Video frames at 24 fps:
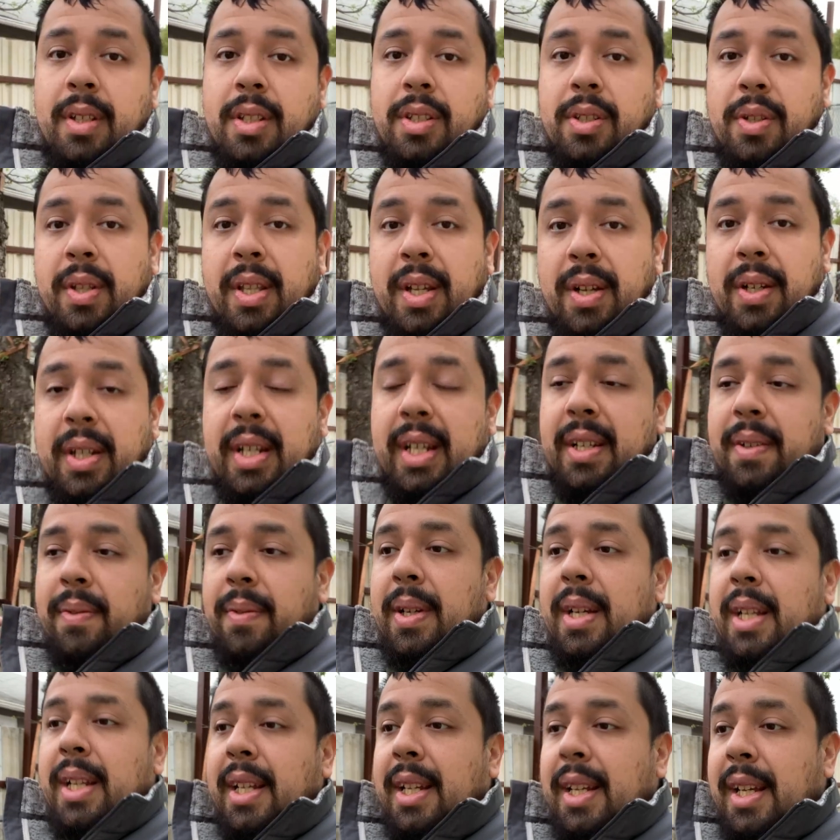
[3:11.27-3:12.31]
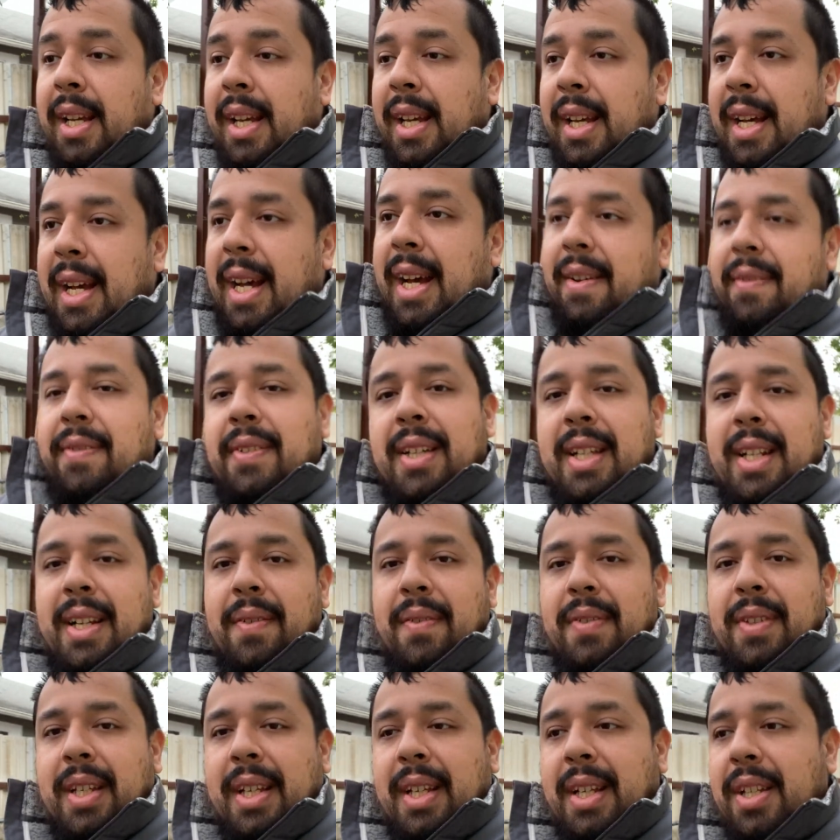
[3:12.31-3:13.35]
So they're getting ready. I have to get
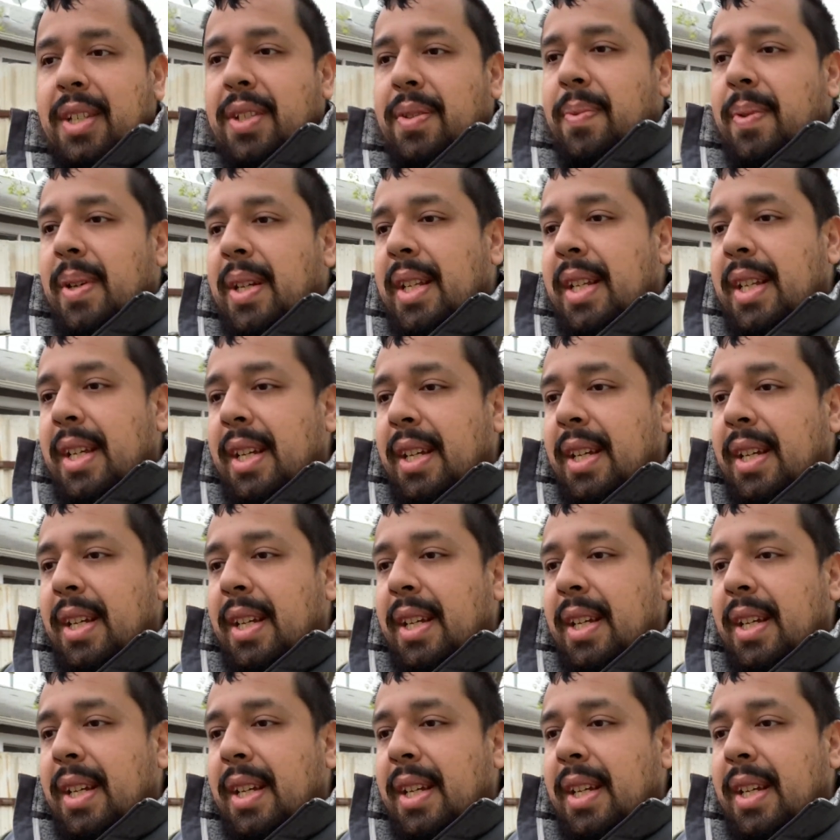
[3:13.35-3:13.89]
everything else ready,